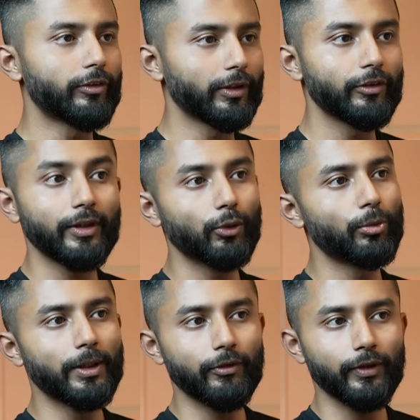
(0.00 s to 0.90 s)
this is a very good
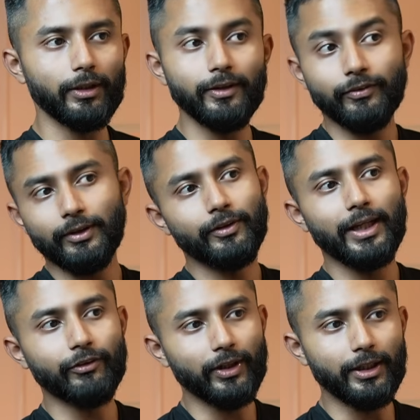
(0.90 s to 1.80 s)
benefit, this is
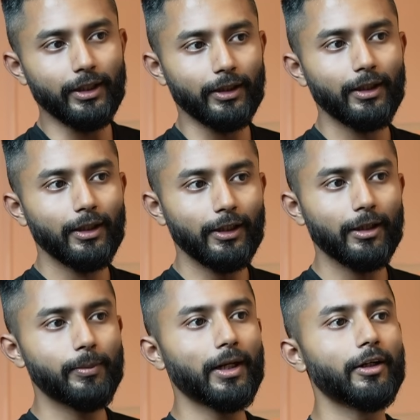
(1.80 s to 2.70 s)
exciting. Let
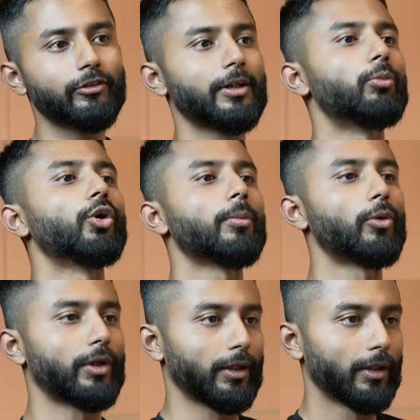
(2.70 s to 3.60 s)
me understand more
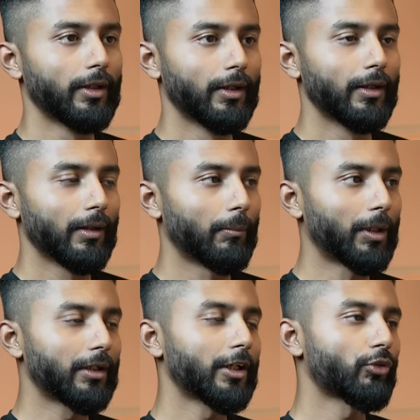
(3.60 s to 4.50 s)
about it.
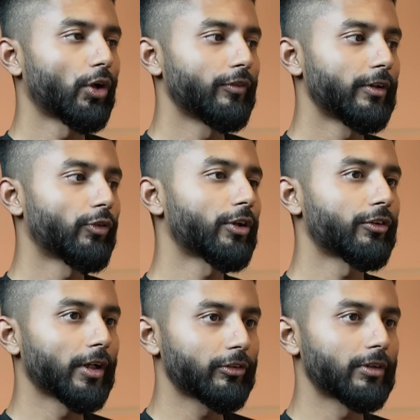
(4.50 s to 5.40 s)
But that solving for
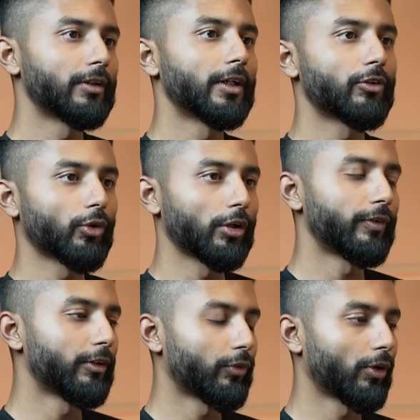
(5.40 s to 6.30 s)
trust, that
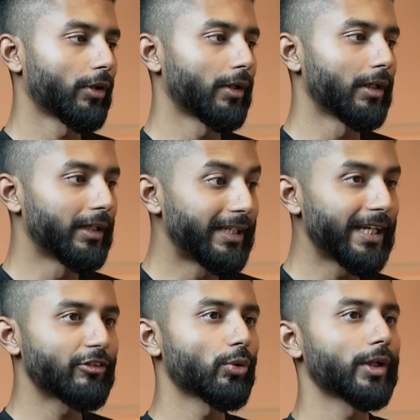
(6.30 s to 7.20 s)
solving for
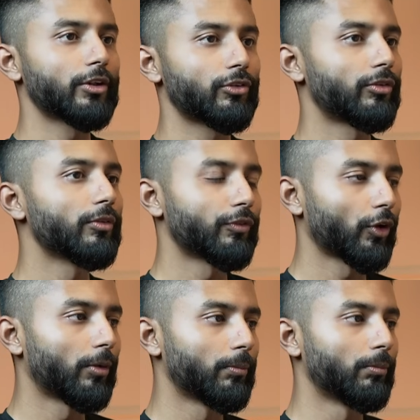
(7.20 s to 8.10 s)
reassurance
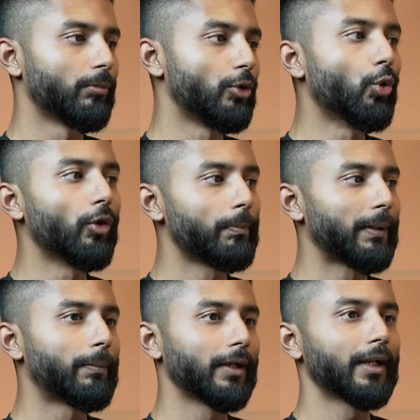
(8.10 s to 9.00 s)
from known
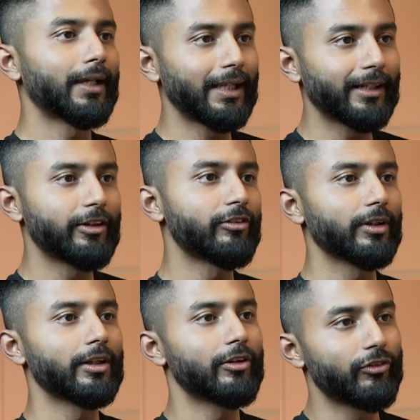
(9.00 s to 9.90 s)
people like
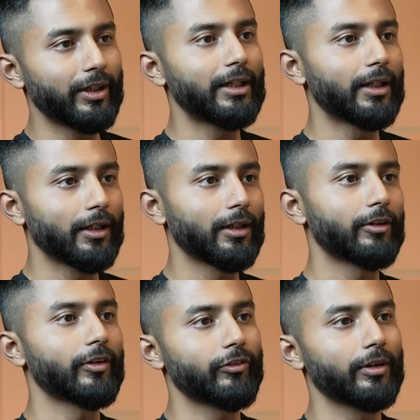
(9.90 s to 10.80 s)
electricians,
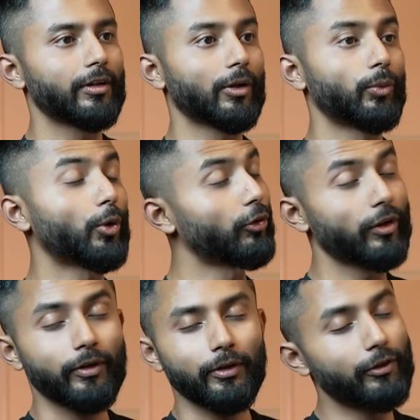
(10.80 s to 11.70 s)
retailers, etc. We also
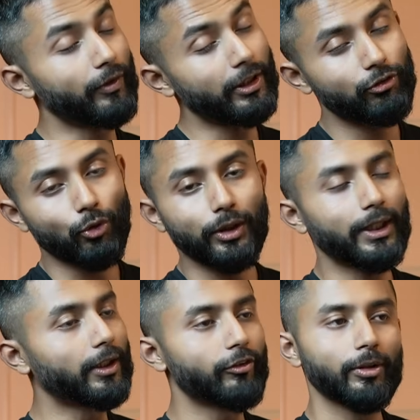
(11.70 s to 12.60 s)
have had a very strong
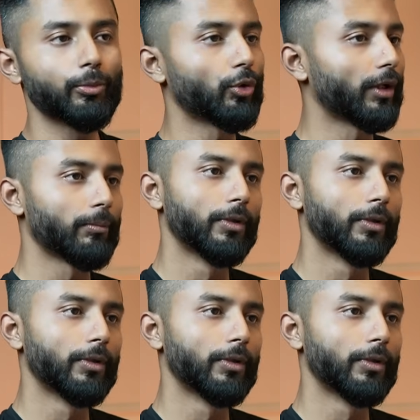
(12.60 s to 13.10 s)
electrician program